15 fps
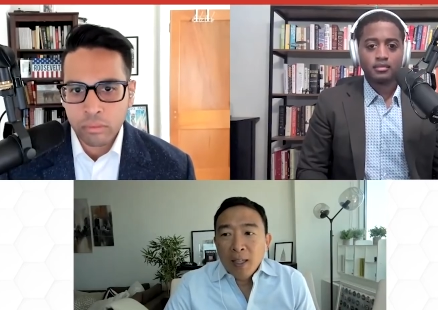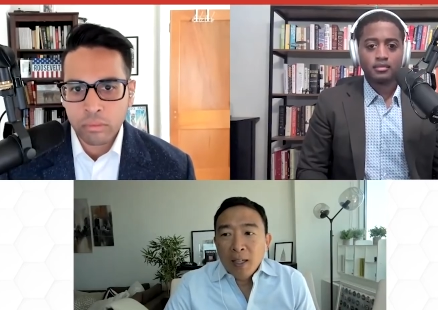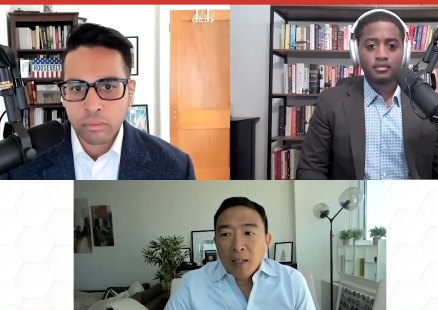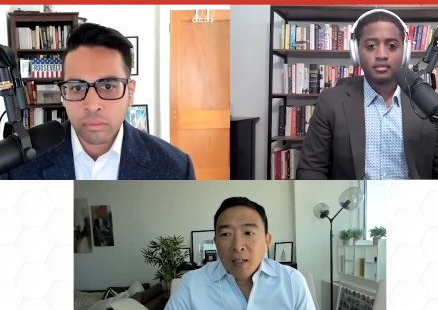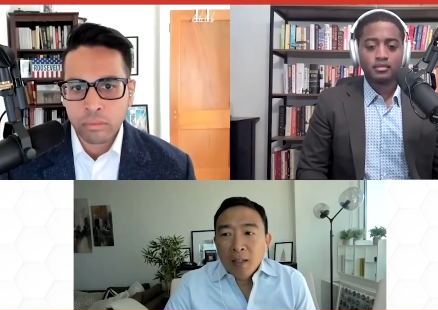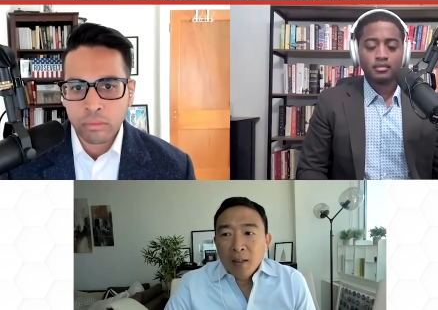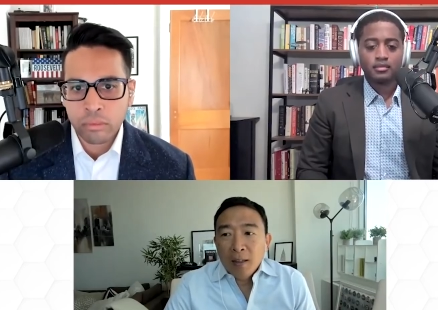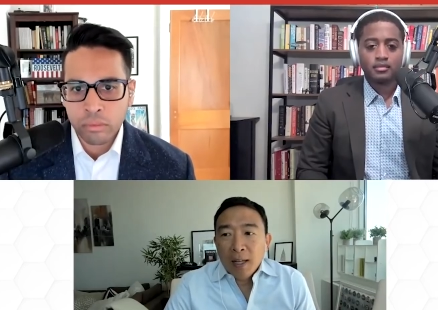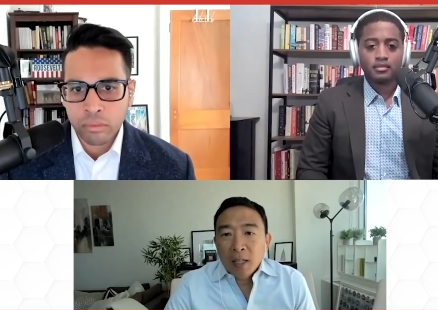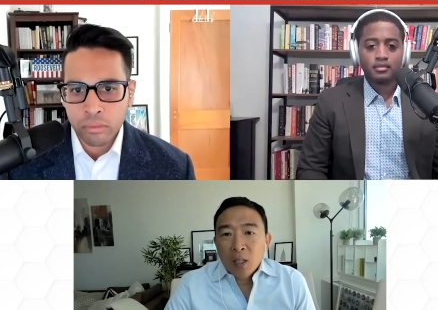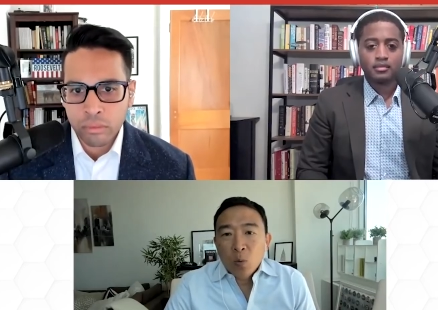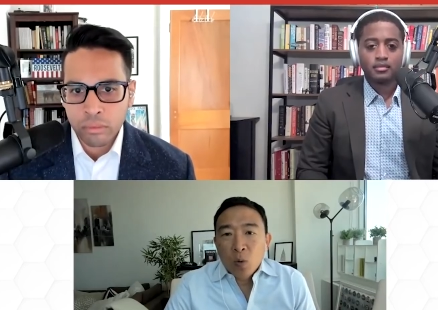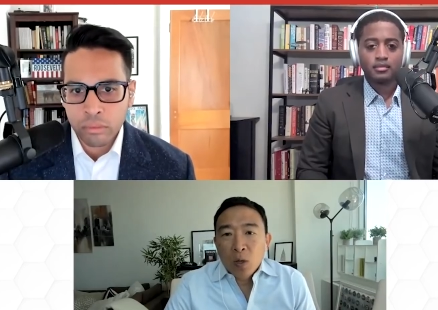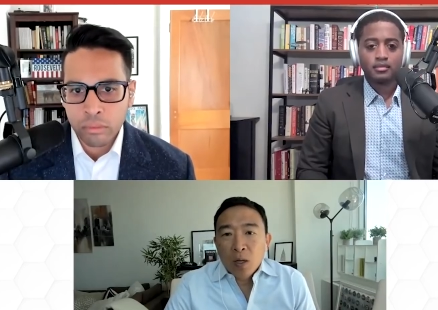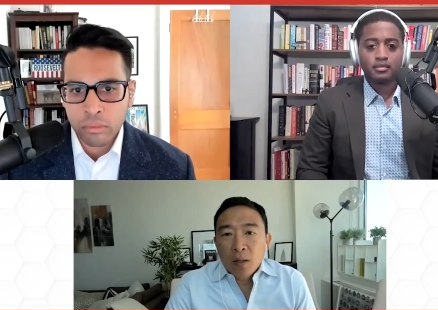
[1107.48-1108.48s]
Speaker 1: think
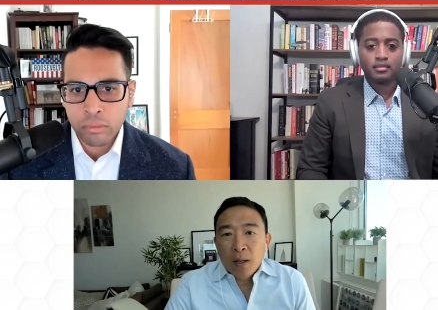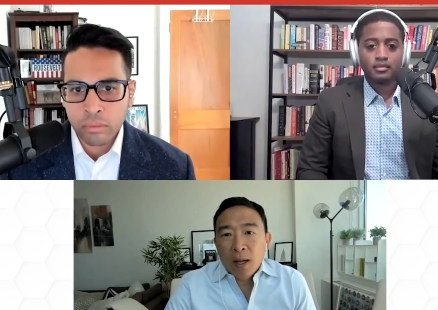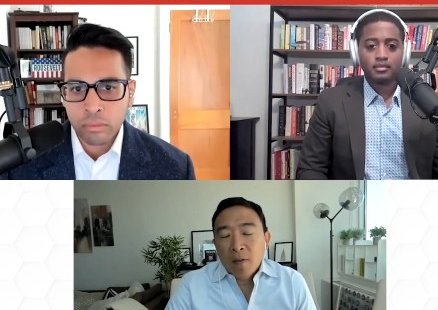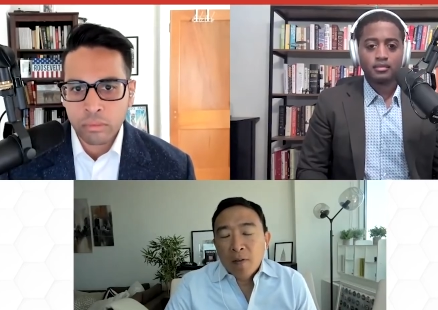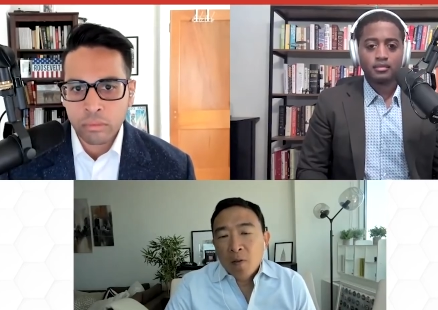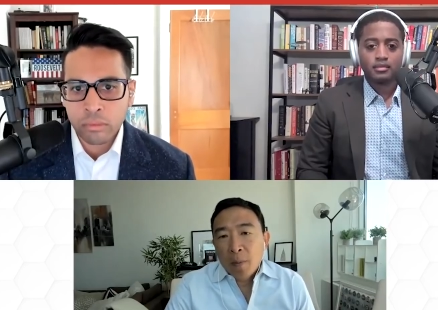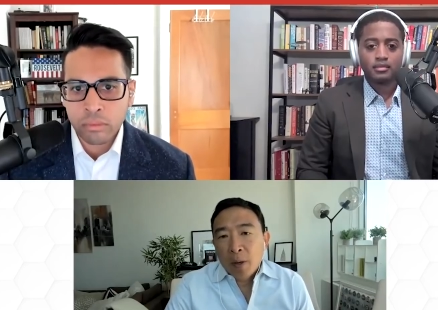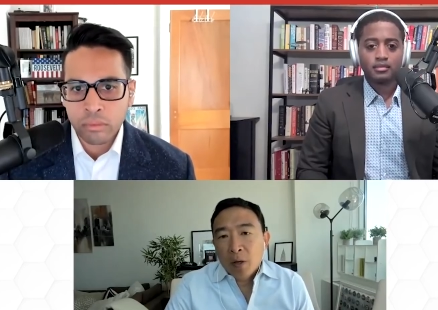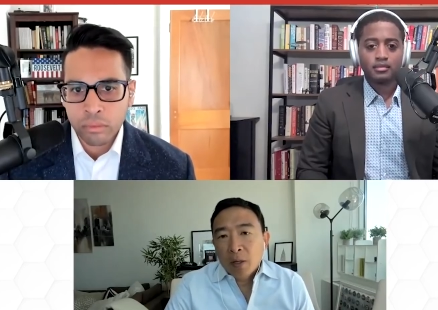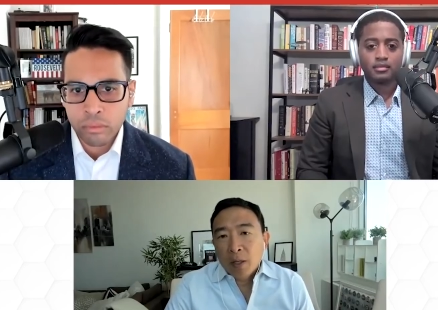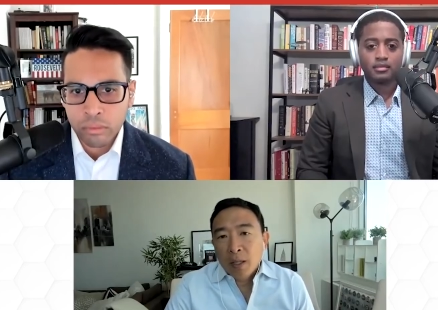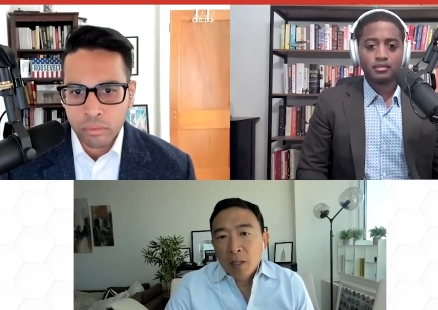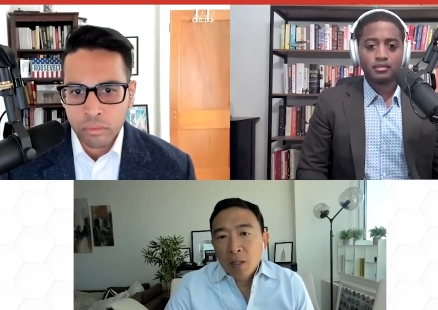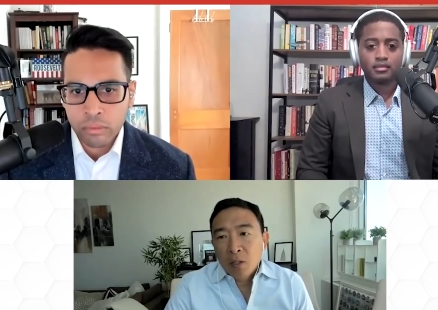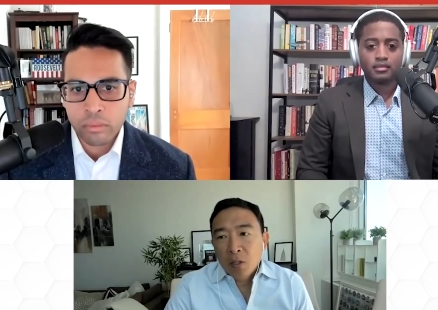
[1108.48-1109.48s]
that's what a lot of
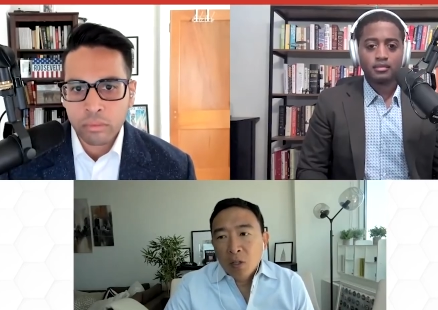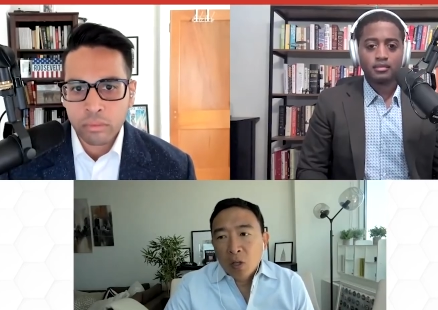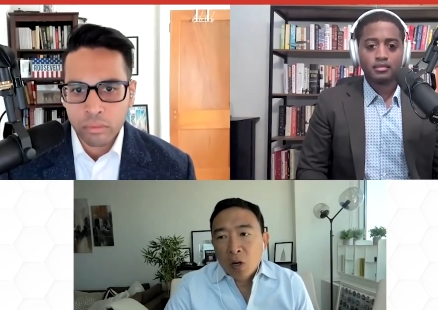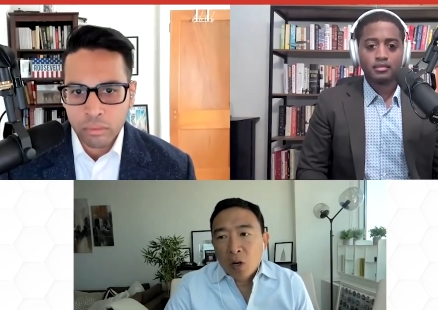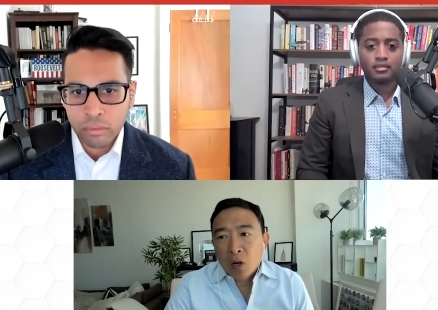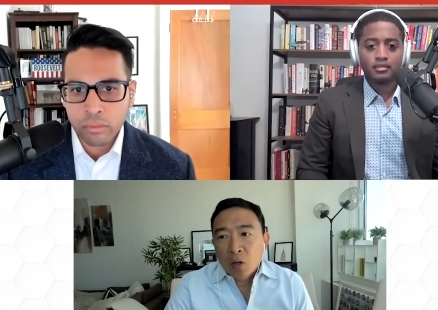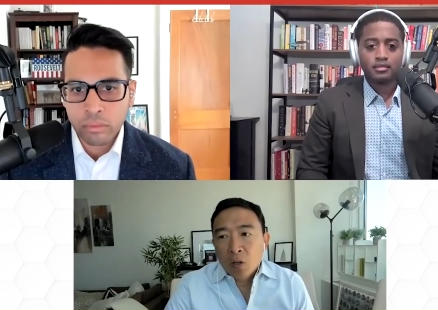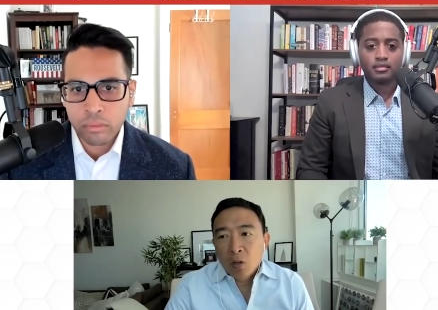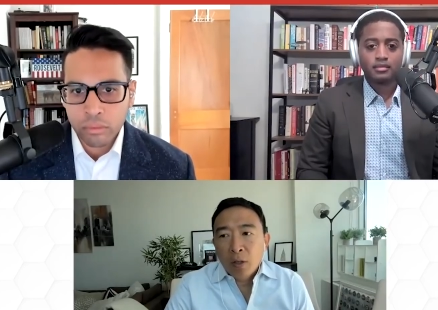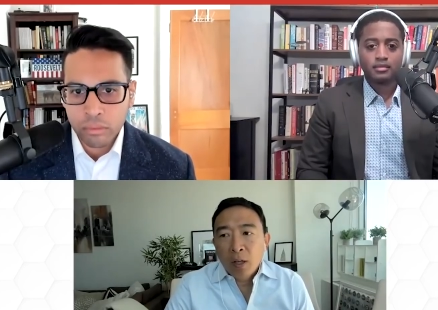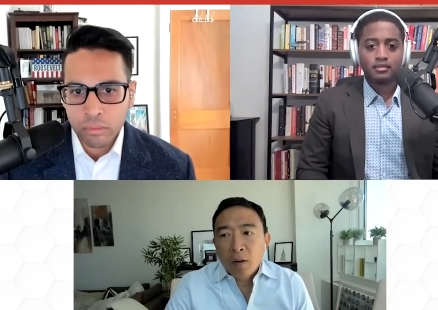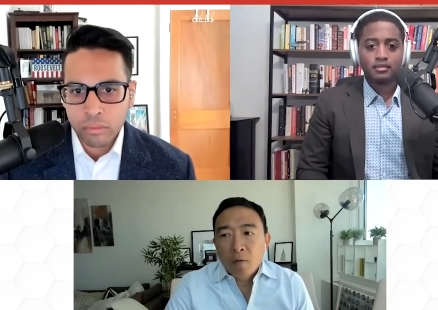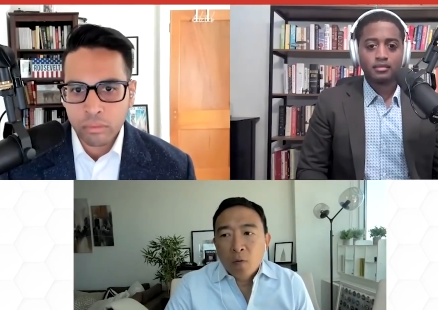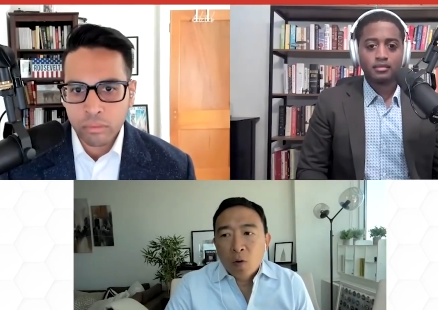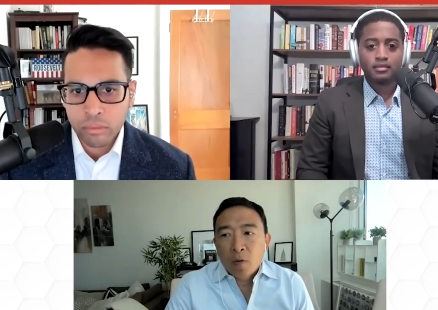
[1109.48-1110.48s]
Americans are
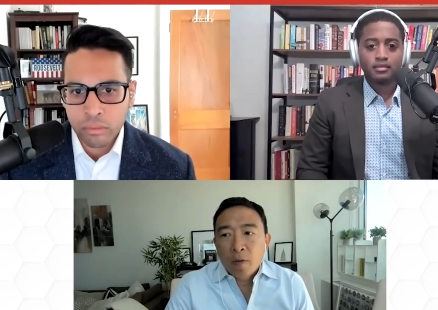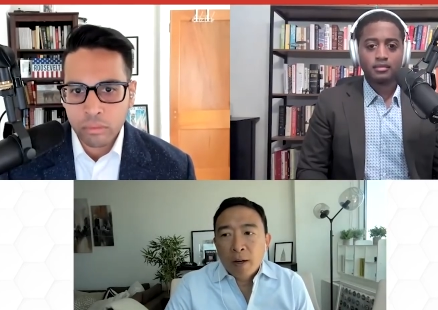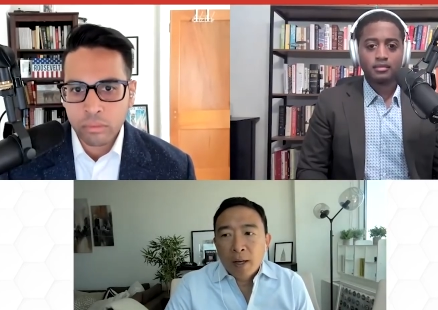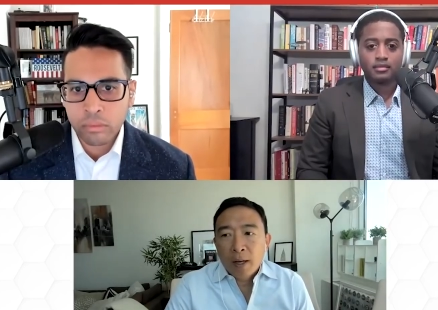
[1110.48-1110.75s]
looking for right